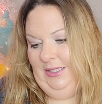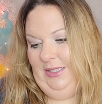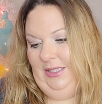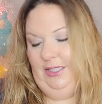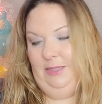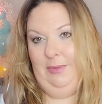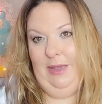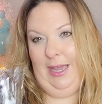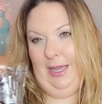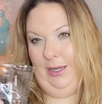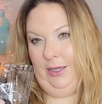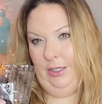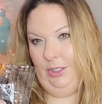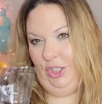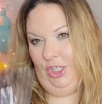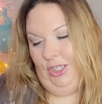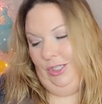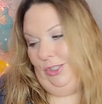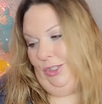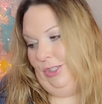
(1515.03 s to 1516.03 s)
because this
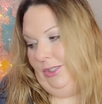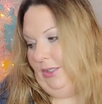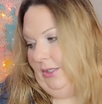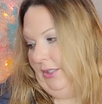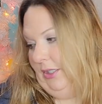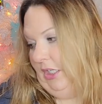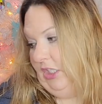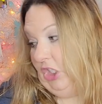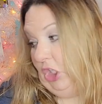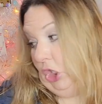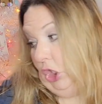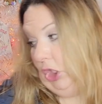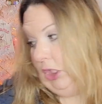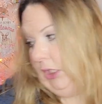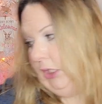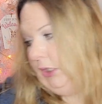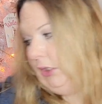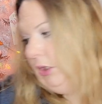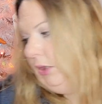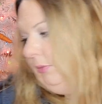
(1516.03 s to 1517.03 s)
packaging just doesn't
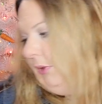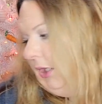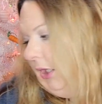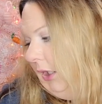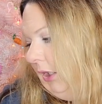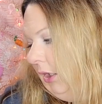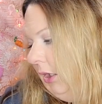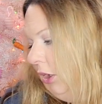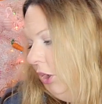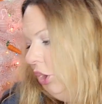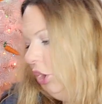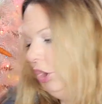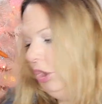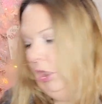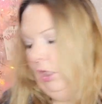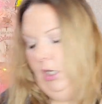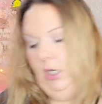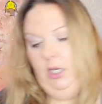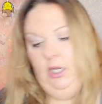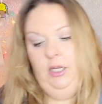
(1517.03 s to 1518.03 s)
look Easter
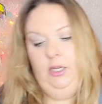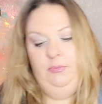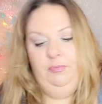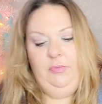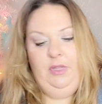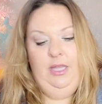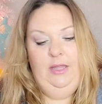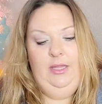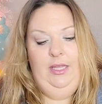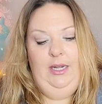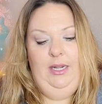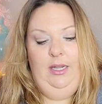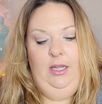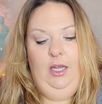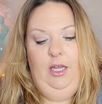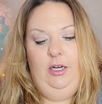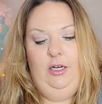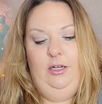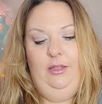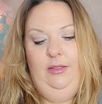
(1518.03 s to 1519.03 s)
bunny-ish. And then I
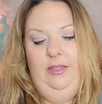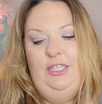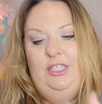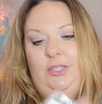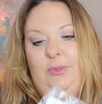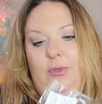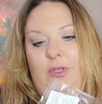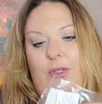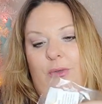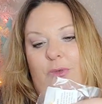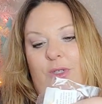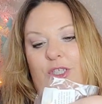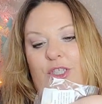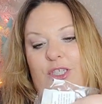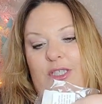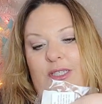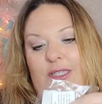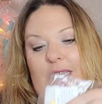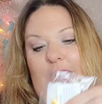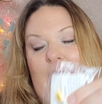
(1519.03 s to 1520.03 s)
got her this one,
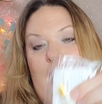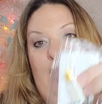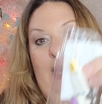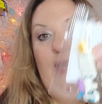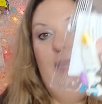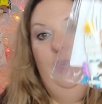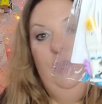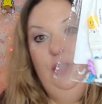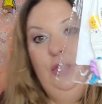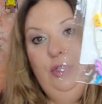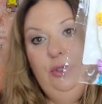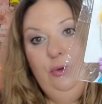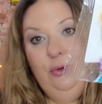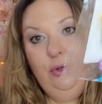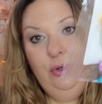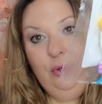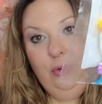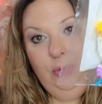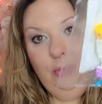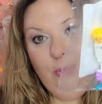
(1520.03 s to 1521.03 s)
which is a
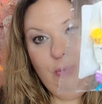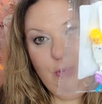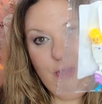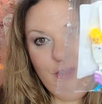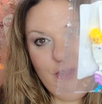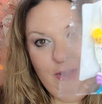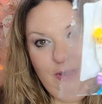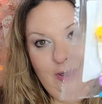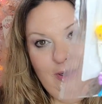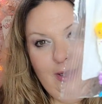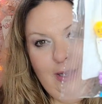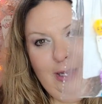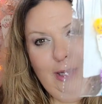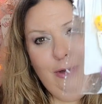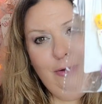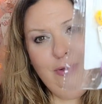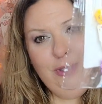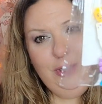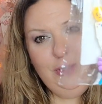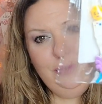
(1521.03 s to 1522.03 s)
unicorn.
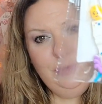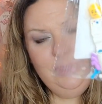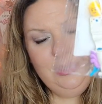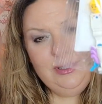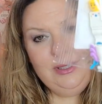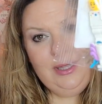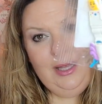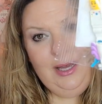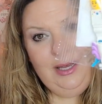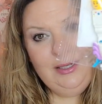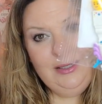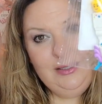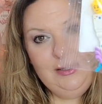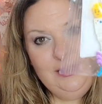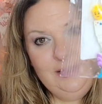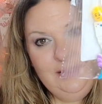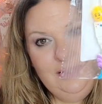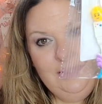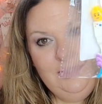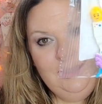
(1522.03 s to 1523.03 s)
How cute is
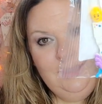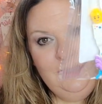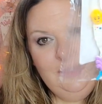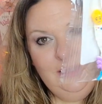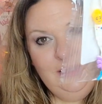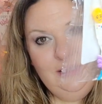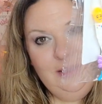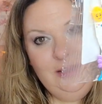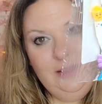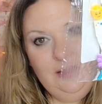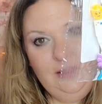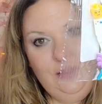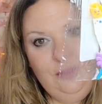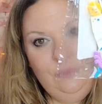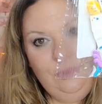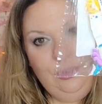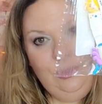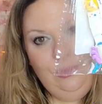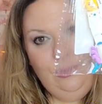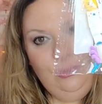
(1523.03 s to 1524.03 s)
that? The
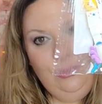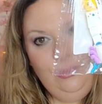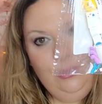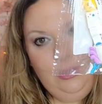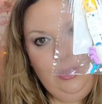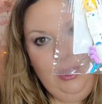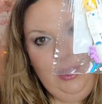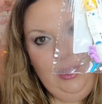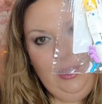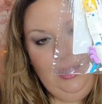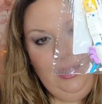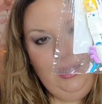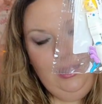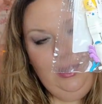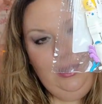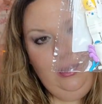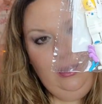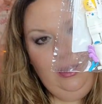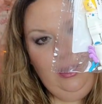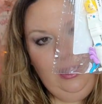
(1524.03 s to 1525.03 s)
little unicorn
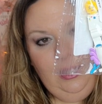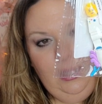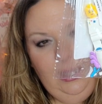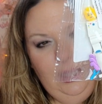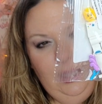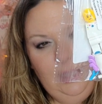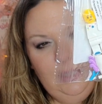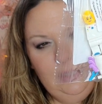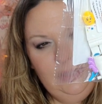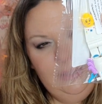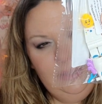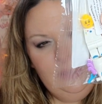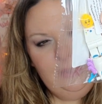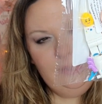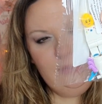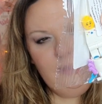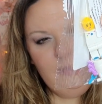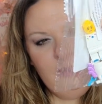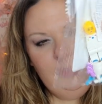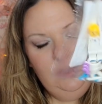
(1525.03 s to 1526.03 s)
head,
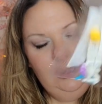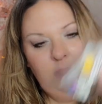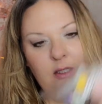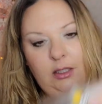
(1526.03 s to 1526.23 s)
hands,